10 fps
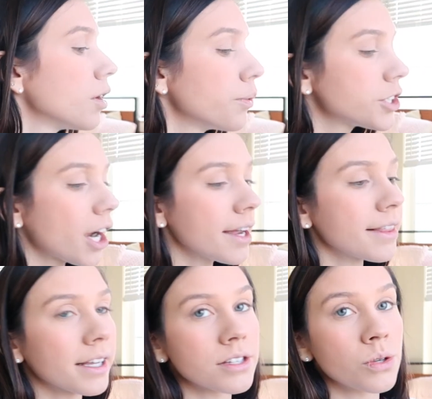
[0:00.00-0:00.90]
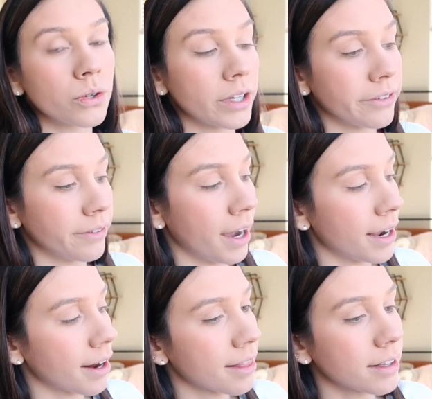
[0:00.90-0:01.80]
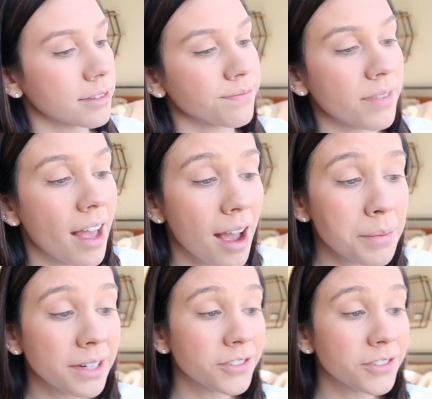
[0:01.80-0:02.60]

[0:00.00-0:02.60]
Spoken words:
which I think is totally fine. I mean,